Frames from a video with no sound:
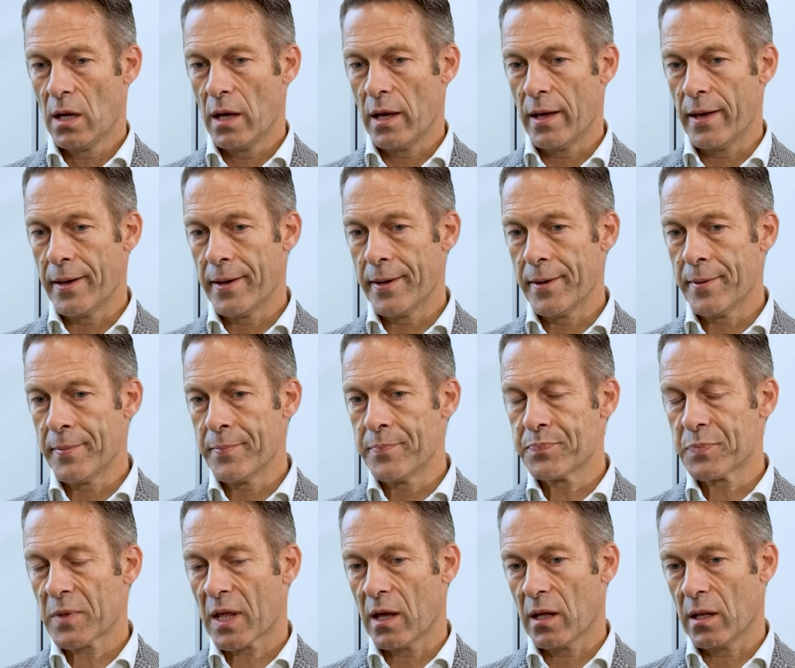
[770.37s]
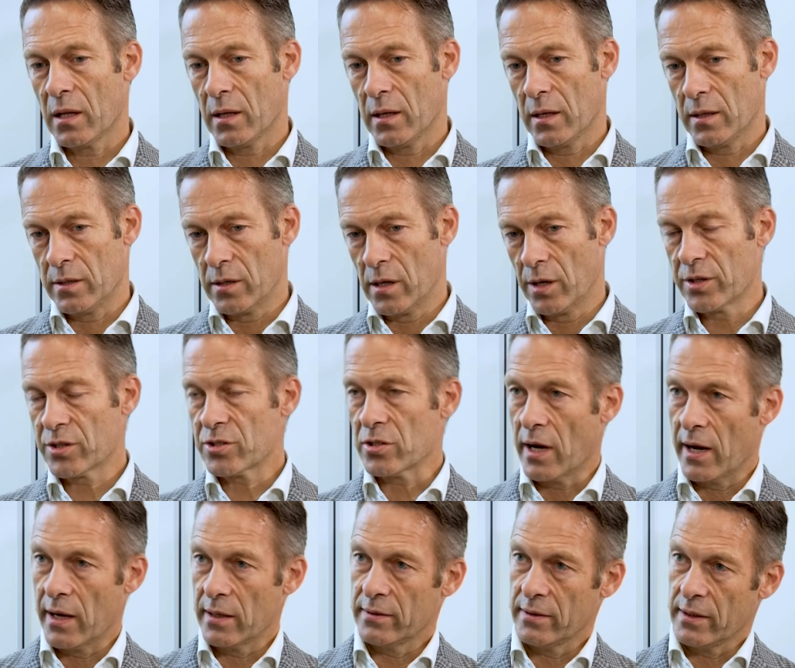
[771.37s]
Um, the other
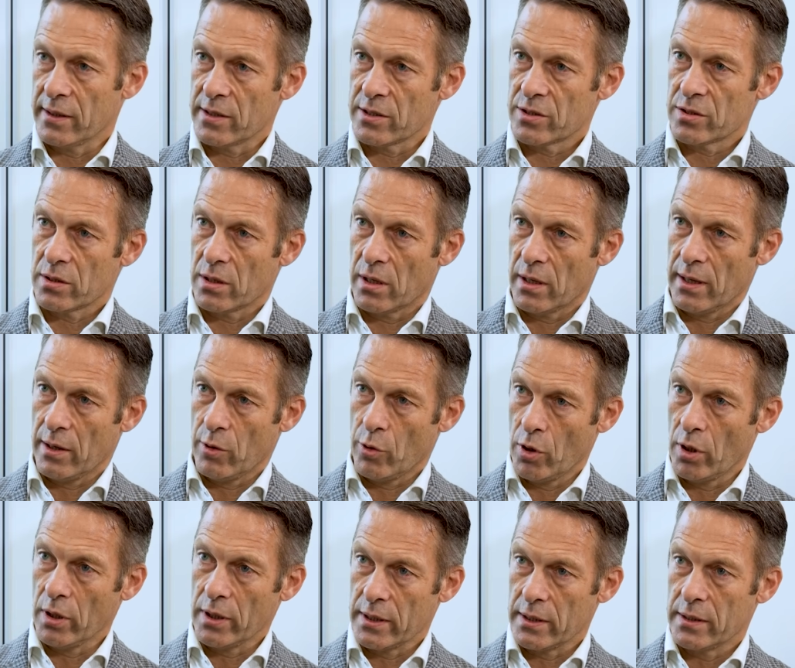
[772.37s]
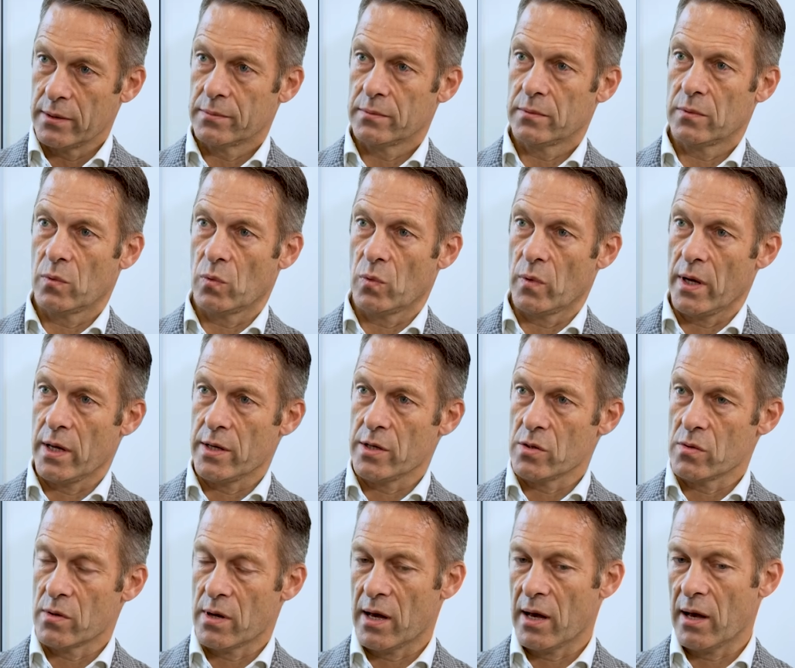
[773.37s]
side is early, when
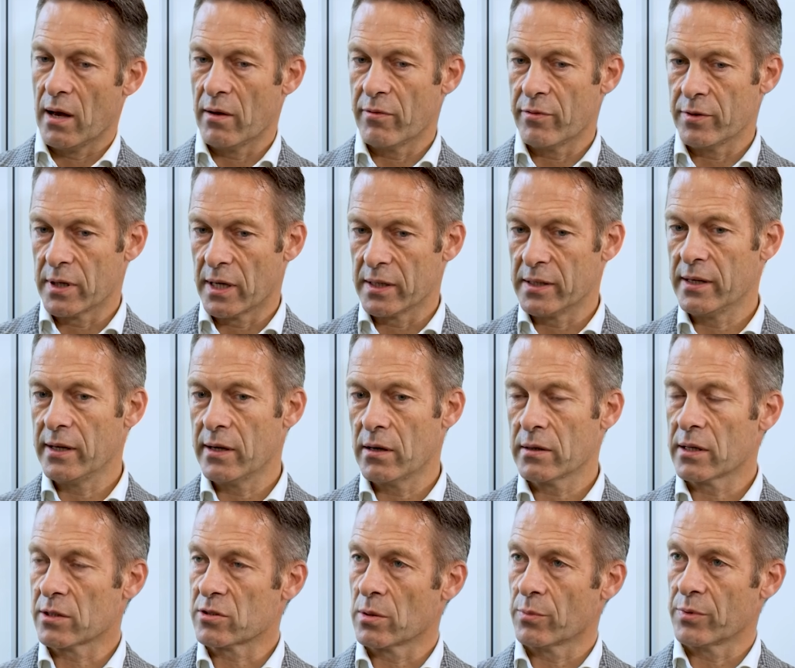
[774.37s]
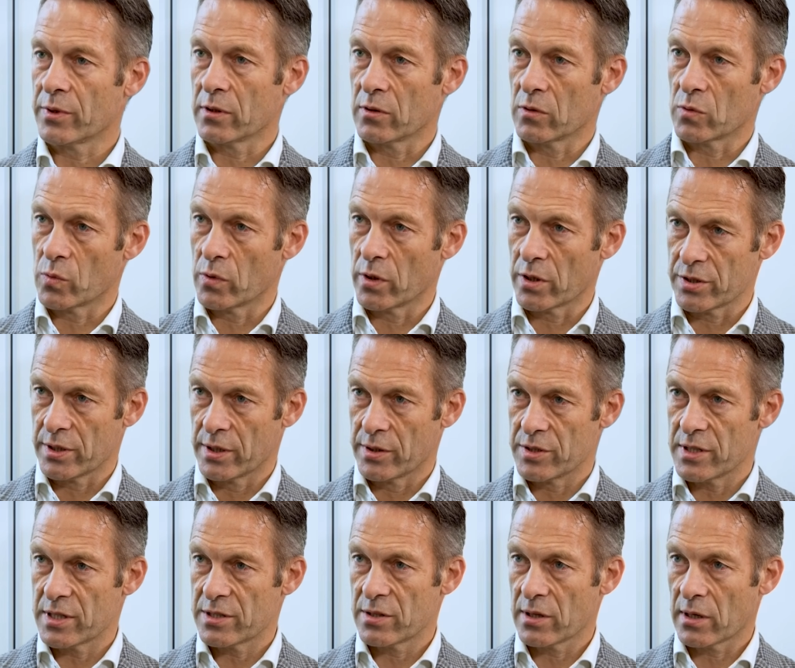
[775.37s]
you have an idea that something could work
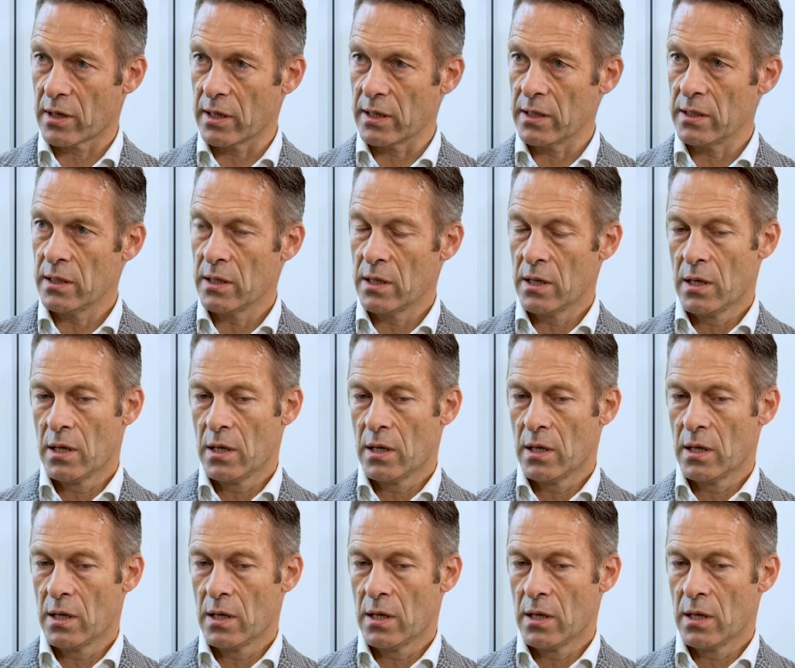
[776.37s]
synergistically,